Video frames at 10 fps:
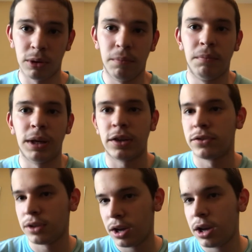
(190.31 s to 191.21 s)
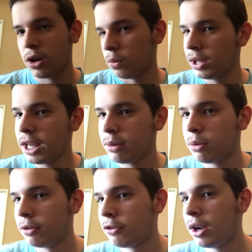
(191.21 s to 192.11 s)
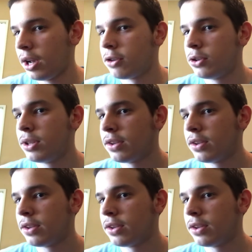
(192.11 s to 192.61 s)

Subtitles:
Because relatable and funny are two things